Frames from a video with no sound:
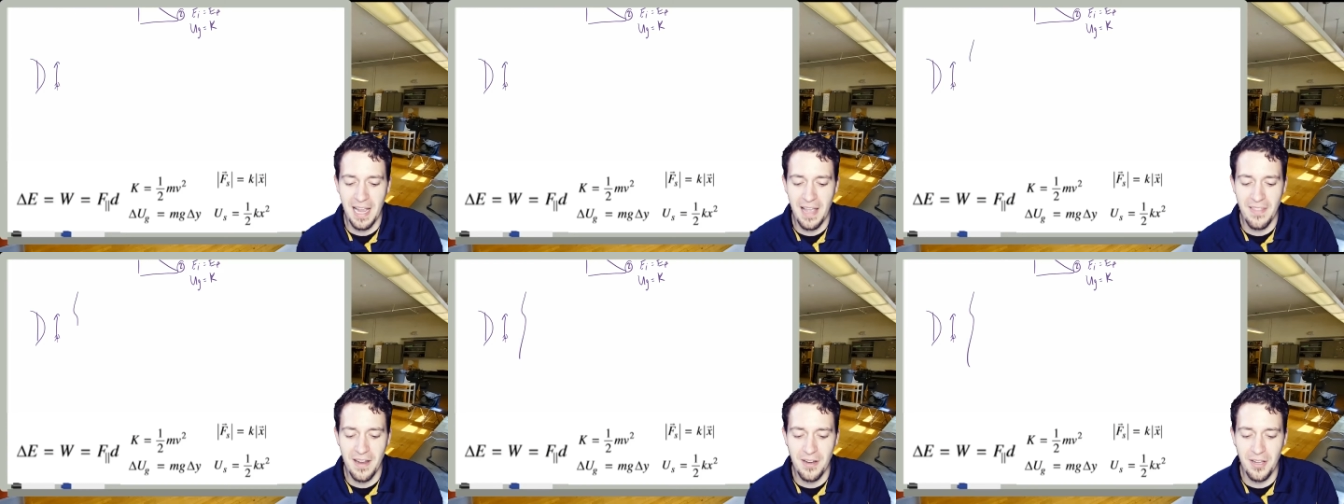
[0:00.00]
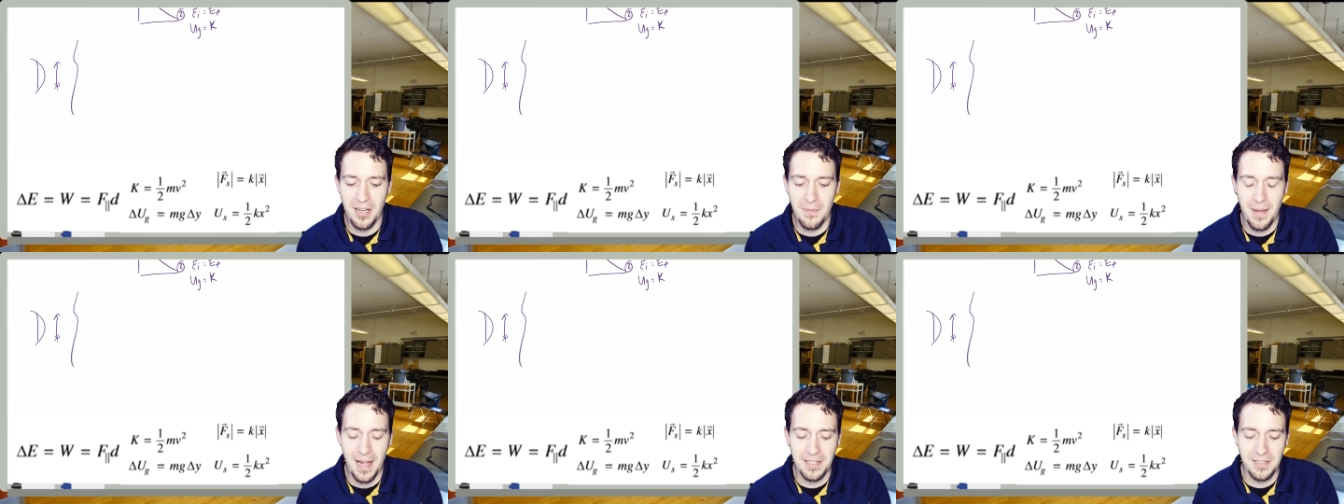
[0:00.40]
And then you can
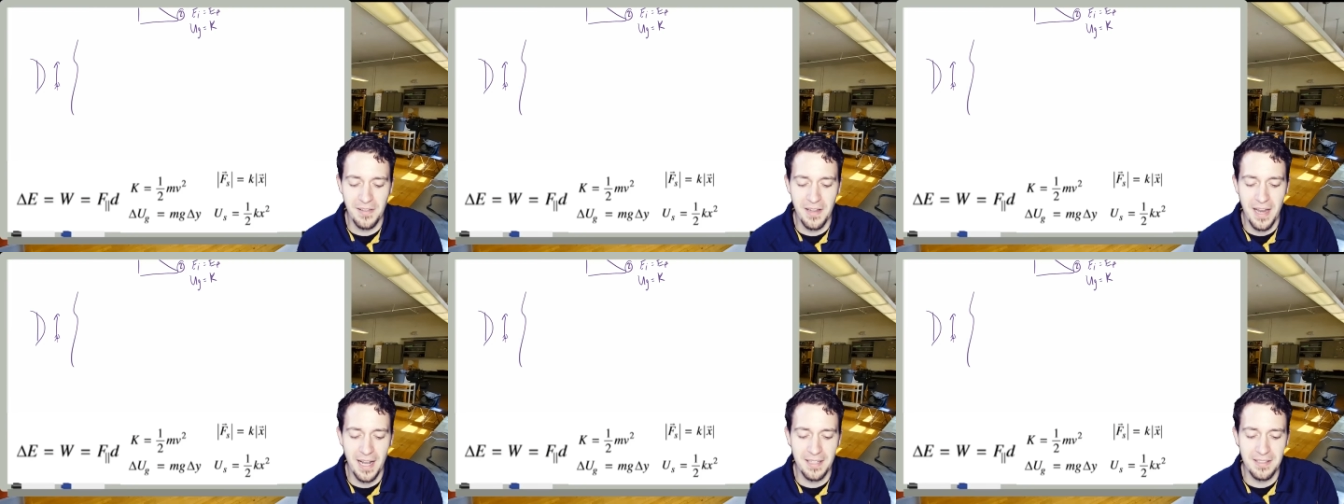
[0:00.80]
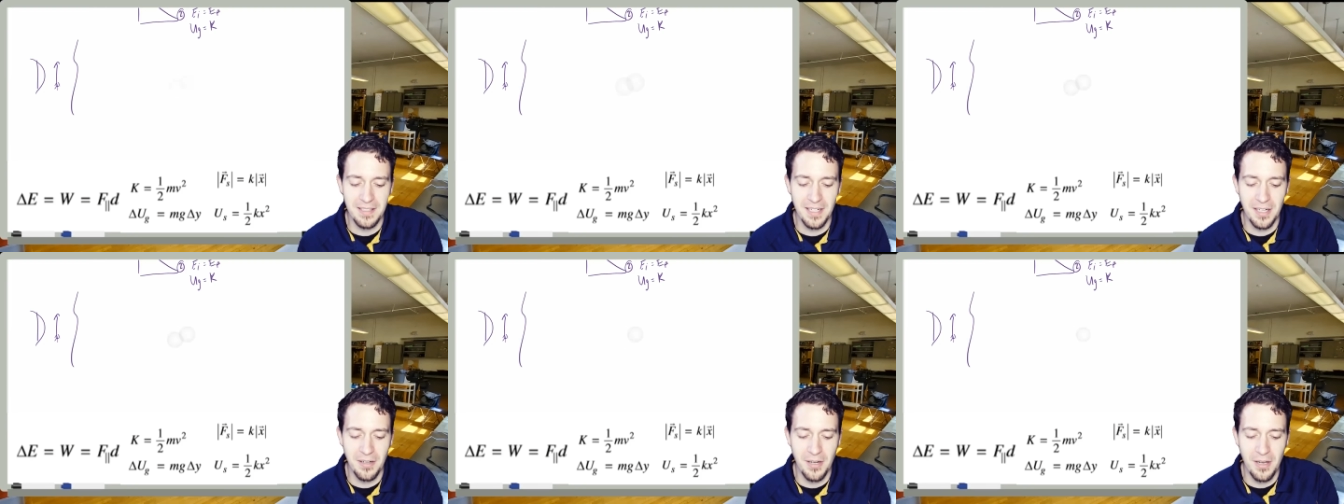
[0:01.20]
imagine the next
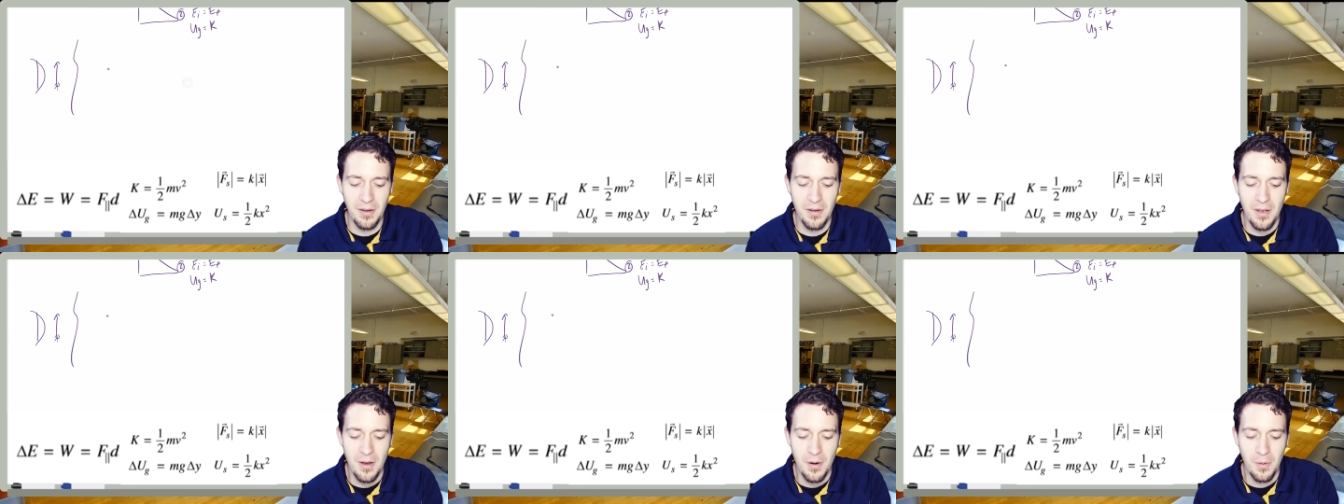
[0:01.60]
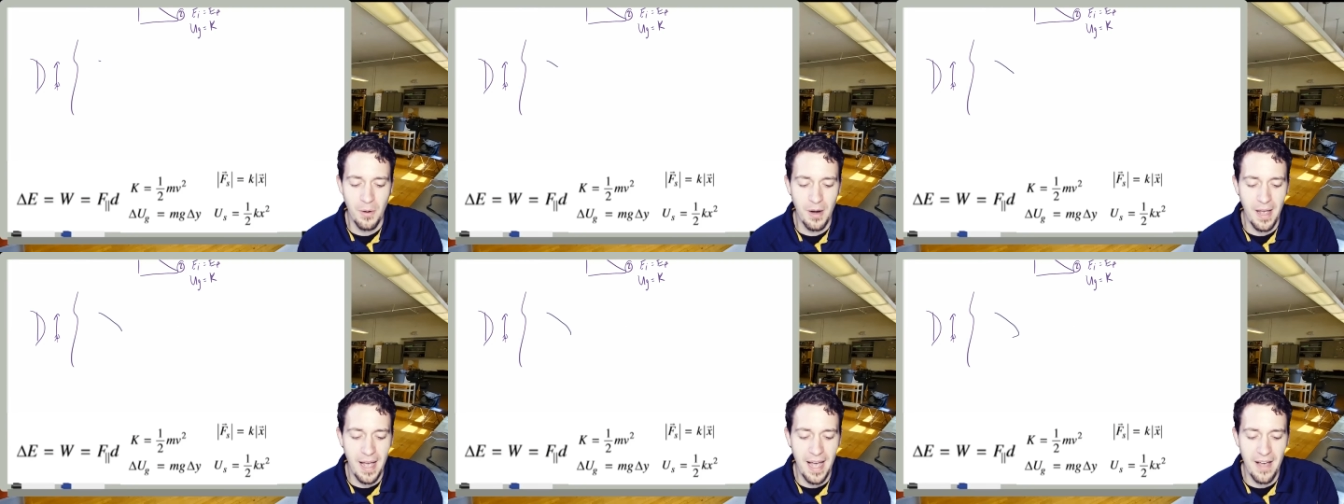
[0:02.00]
scenario
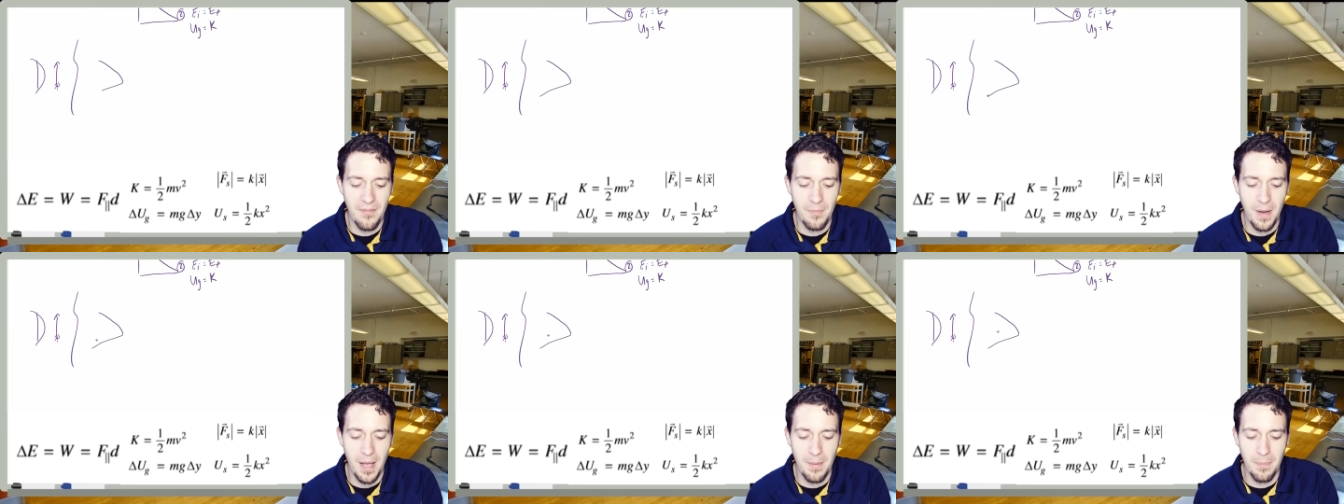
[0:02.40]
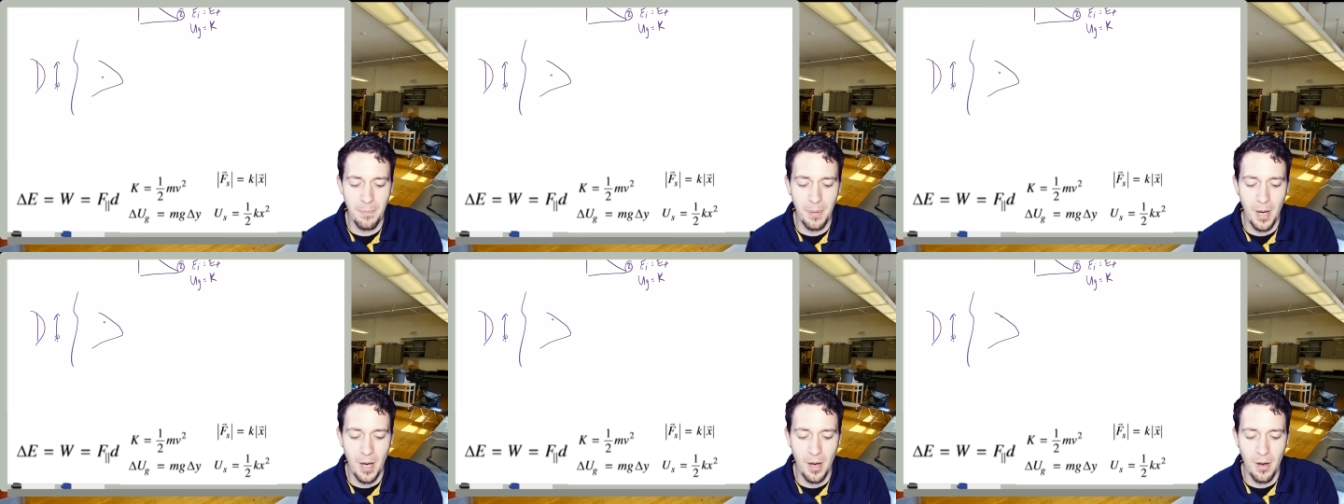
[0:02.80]
where I have my
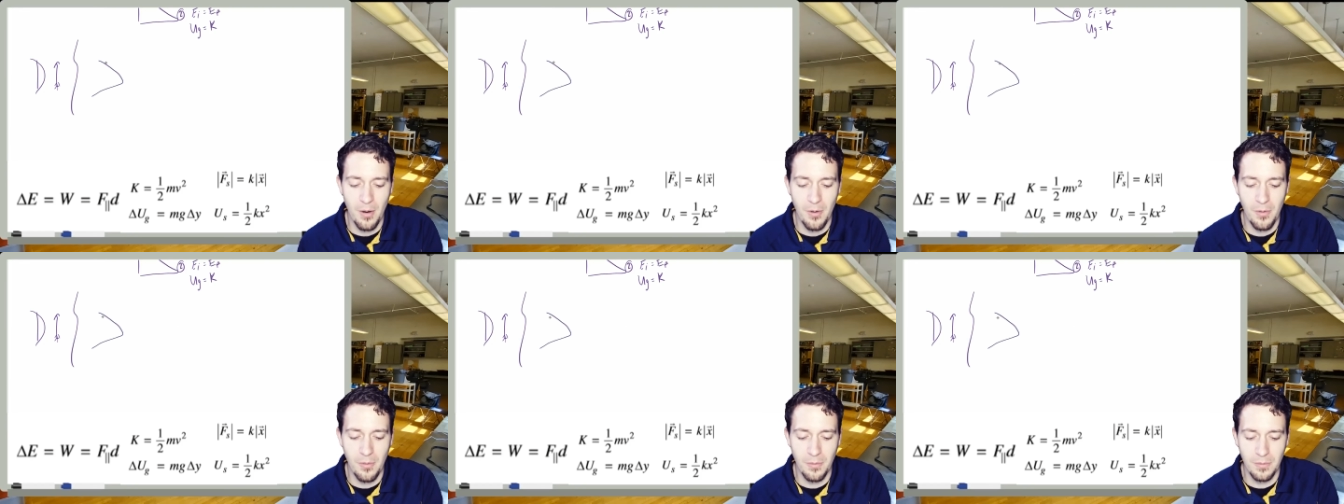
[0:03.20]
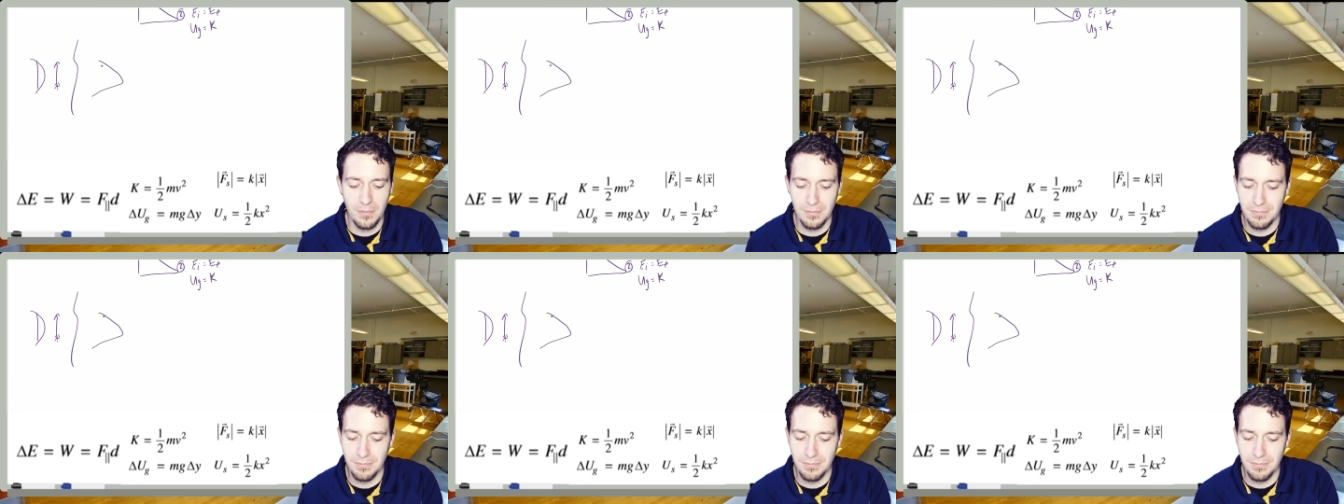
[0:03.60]
bow,